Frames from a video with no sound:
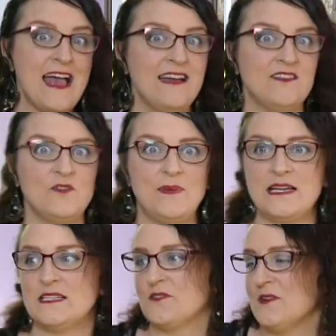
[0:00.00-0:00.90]
and her
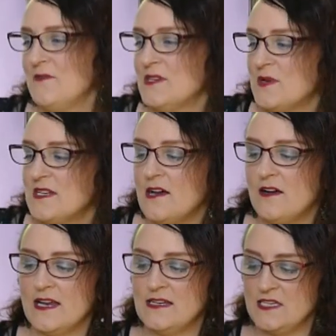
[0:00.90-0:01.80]
backstory, which one day
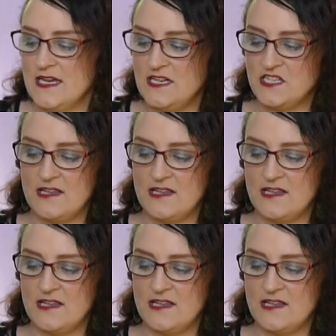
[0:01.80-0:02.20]
I'll get into each